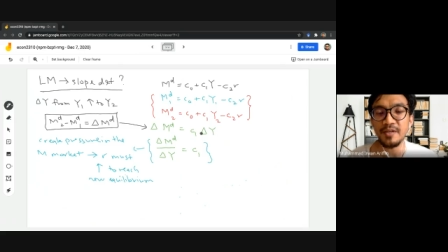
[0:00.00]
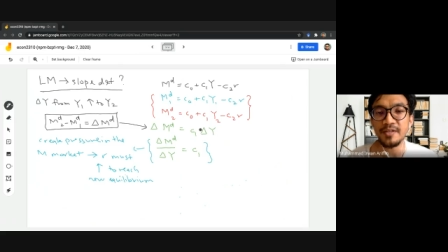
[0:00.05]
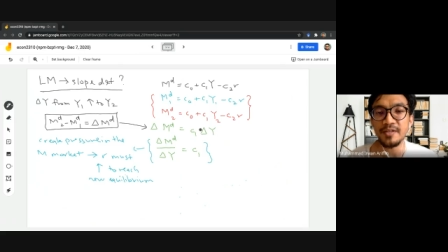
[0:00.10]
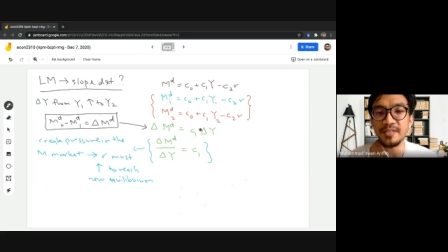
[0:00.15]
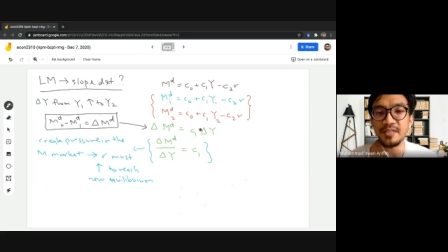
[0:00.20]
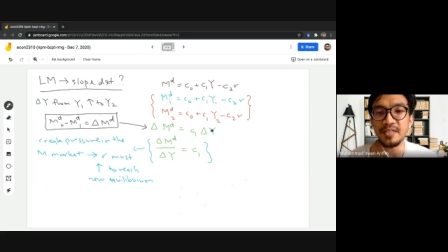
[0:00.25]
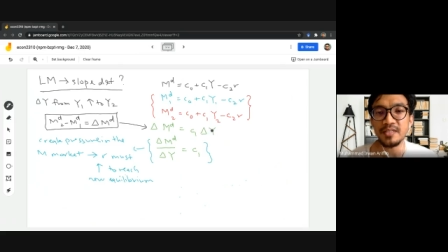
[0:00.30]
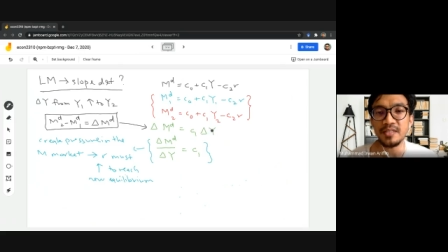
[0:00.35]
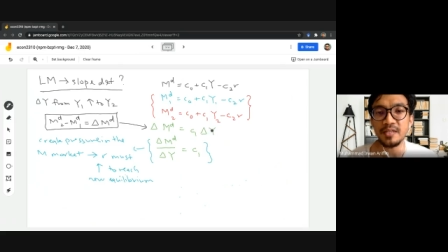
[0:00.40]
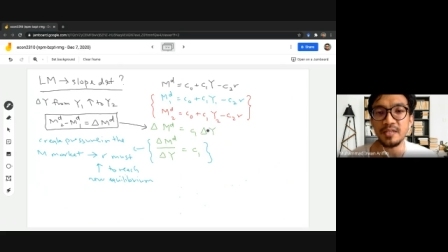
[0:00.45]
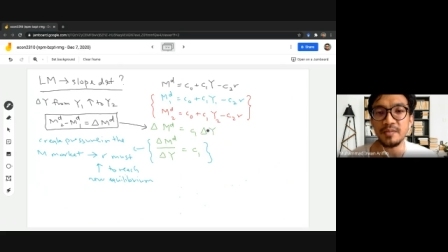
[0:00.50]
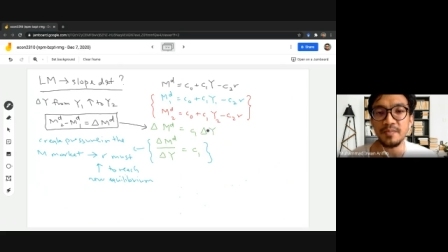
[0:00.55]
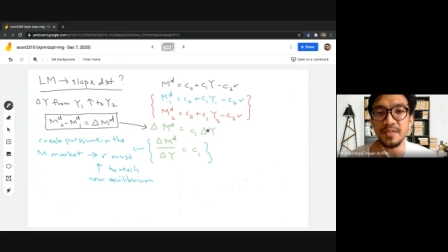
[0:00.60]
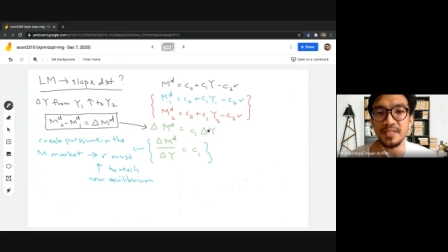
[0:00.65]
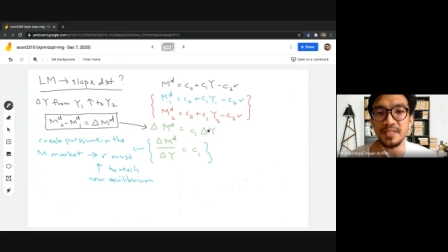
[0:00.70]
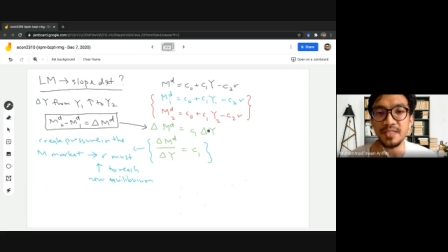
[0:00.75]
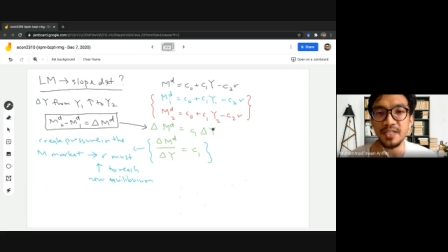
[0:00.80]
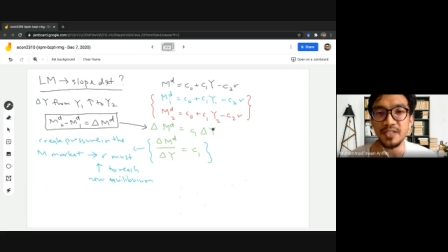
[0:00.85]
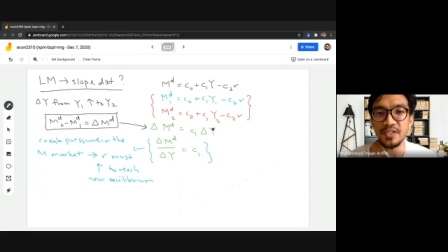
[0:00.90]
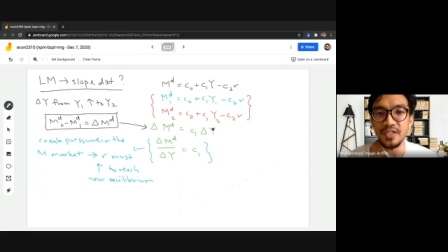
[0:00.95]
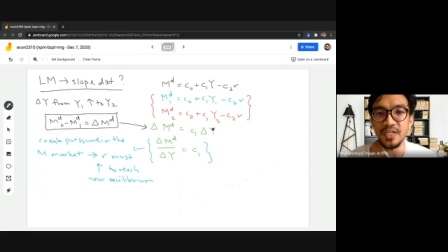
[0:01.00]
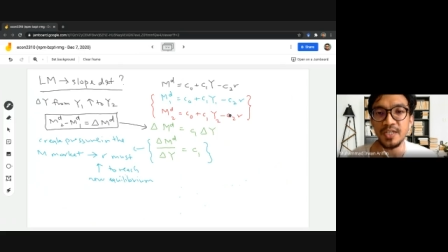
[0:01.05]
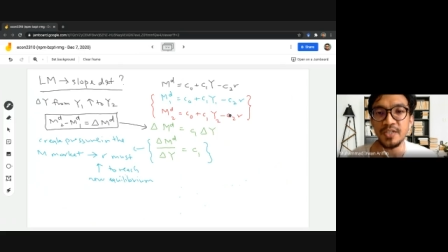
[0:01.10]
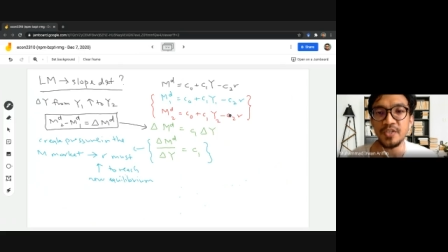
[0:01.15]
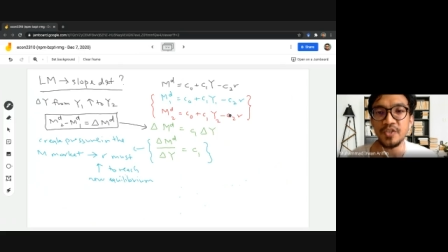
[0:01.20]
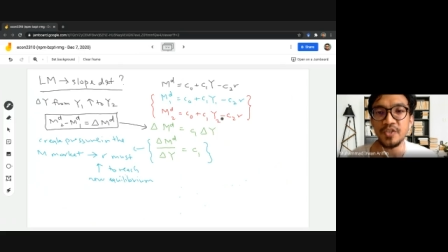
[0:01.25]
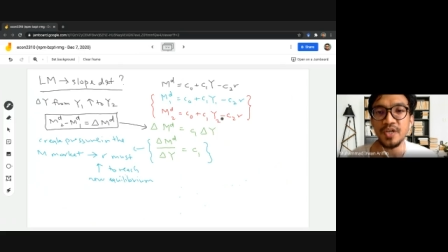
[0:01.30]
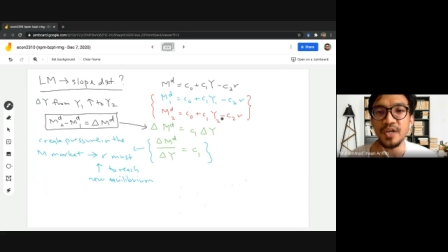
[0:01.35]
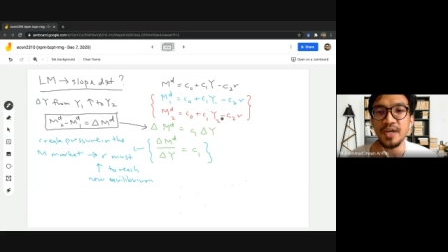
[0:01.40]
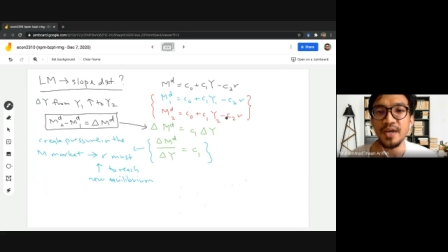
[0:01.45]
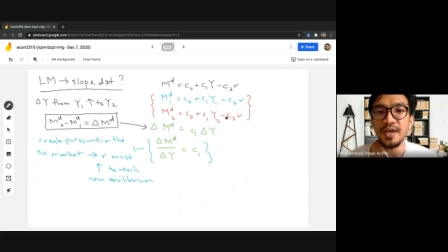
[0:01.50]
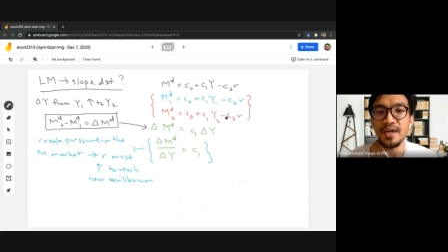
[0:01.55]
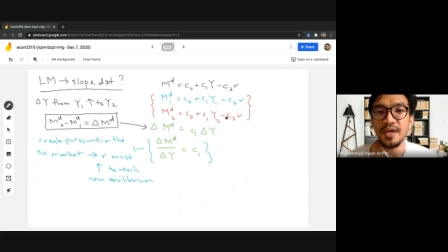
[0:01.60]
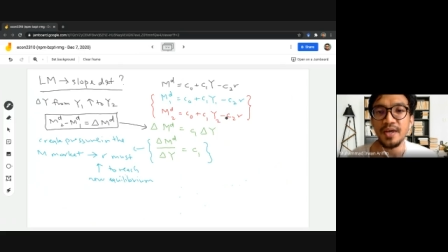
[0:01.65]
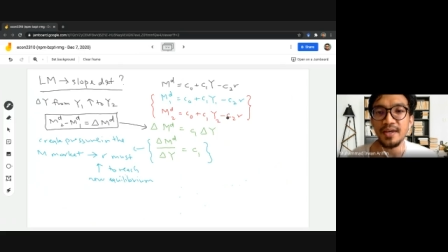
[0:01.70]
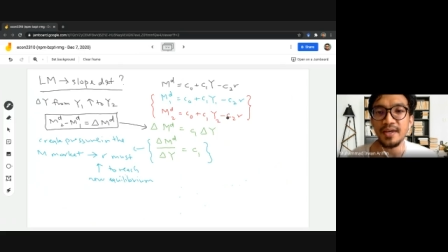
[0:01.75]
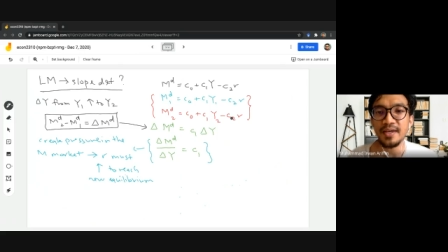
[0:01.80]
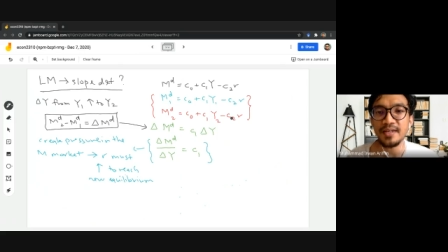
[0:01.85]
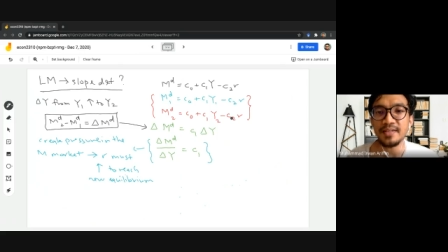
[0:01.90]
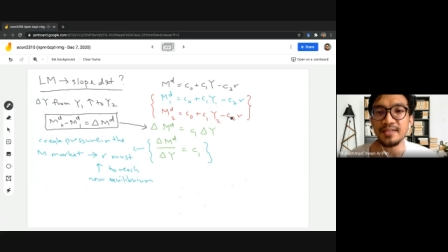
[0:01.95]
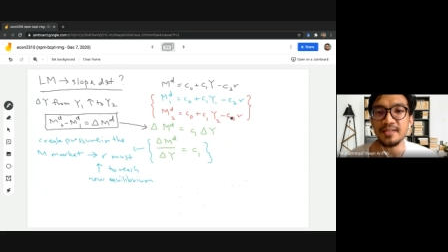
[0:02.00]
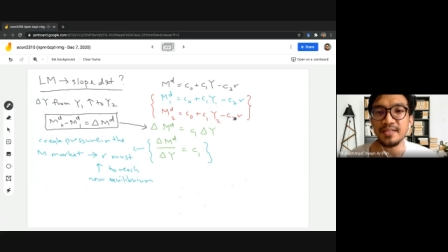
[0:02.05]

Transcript: because this represents change and